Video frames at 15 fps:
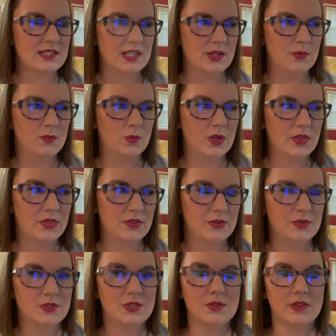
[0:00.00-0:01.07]
and went
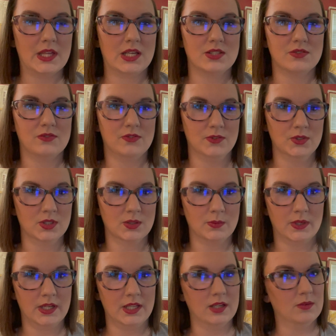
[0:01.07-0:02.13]
through 2004
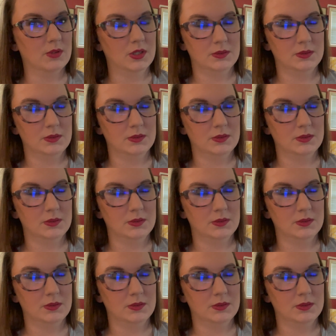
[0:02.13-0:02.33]
when it